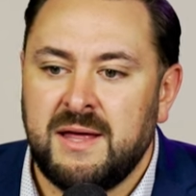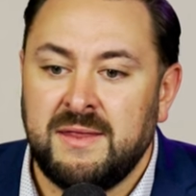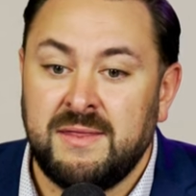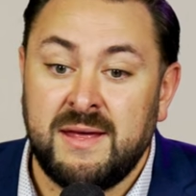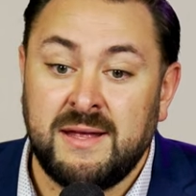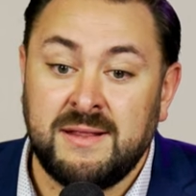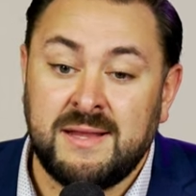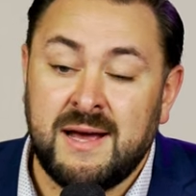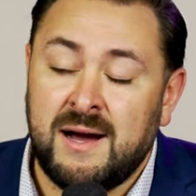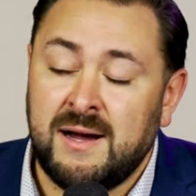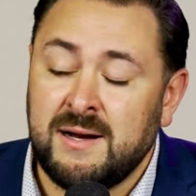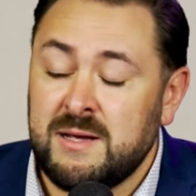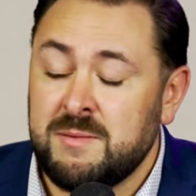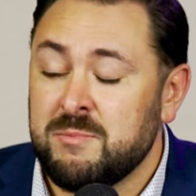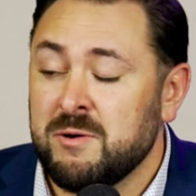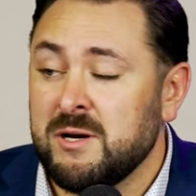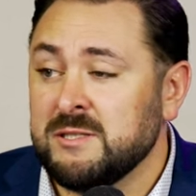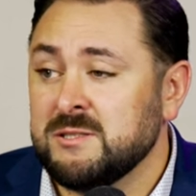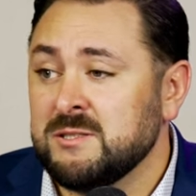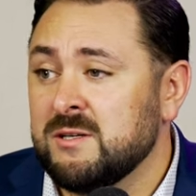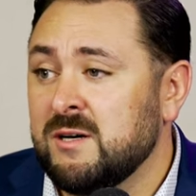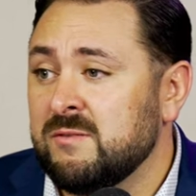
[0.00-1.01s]
and then Donnie
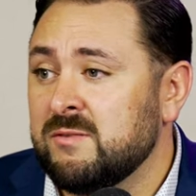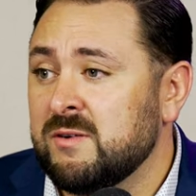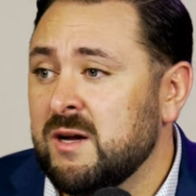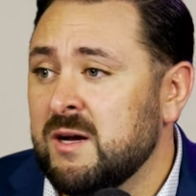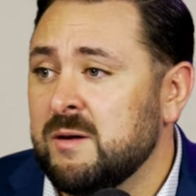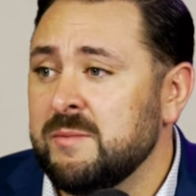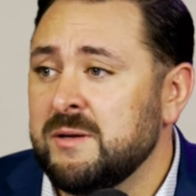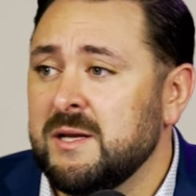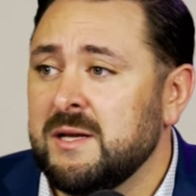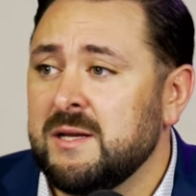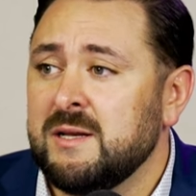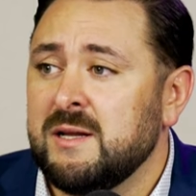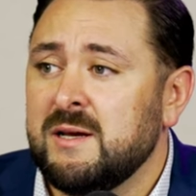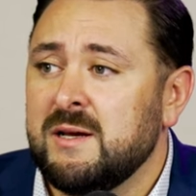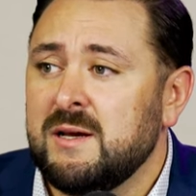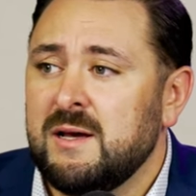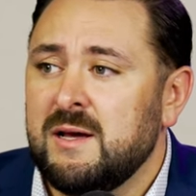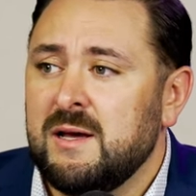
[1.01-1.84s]
Pritzloff coming in.